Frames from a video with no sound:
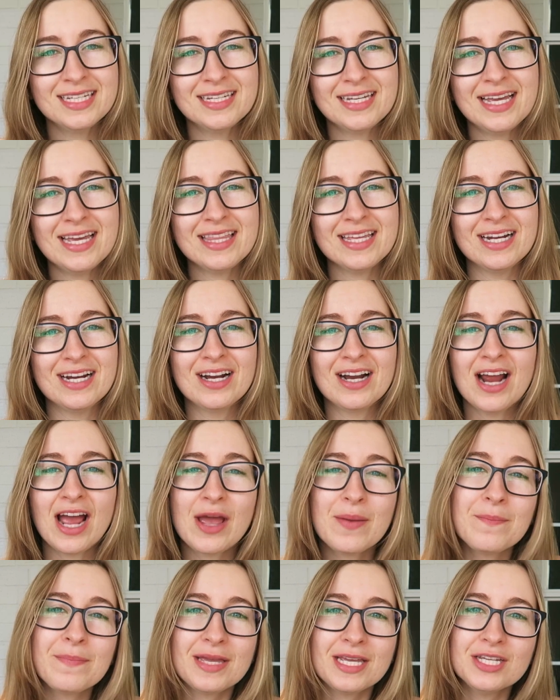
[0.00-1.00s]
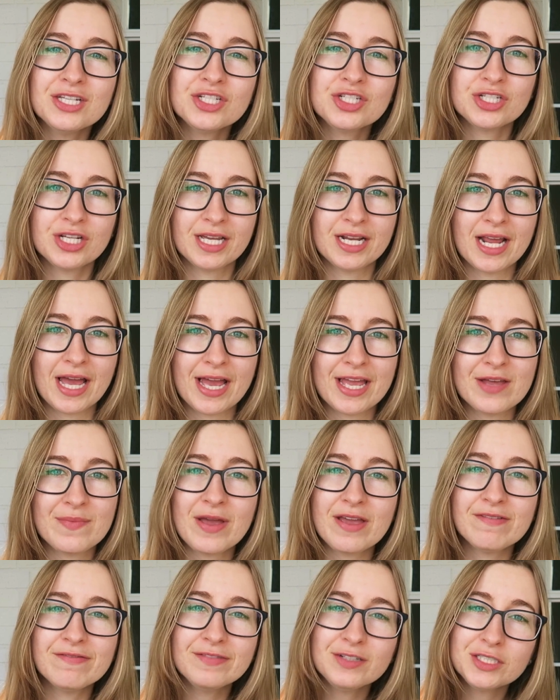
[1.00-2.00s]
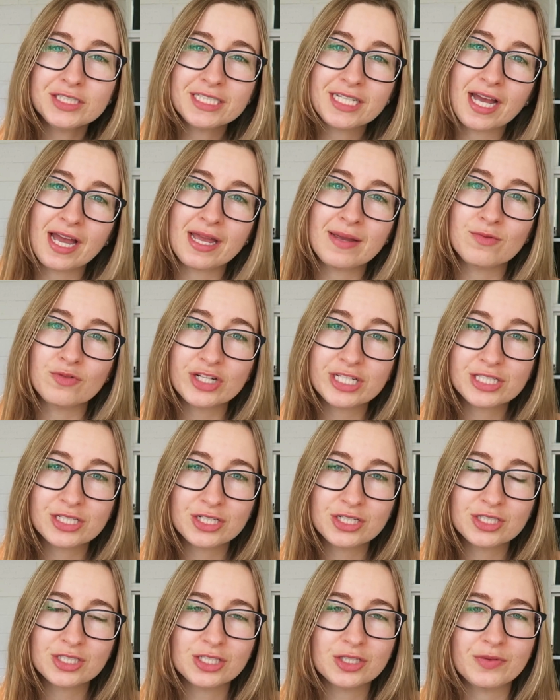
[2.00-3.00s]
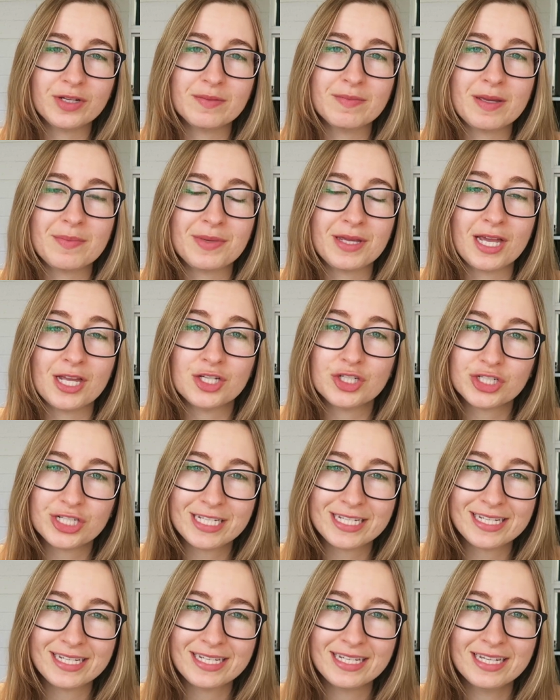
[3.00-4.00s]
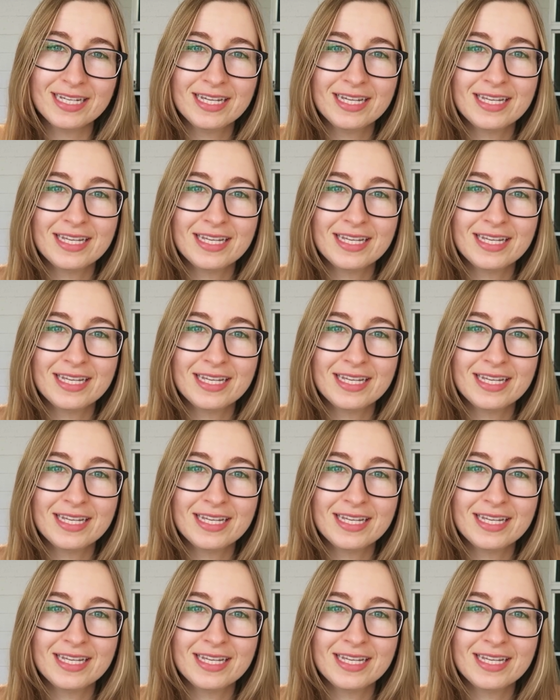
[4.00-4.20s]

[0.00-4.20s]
Hey there, I'm Miche, and I am a full-time researcher with my PhD,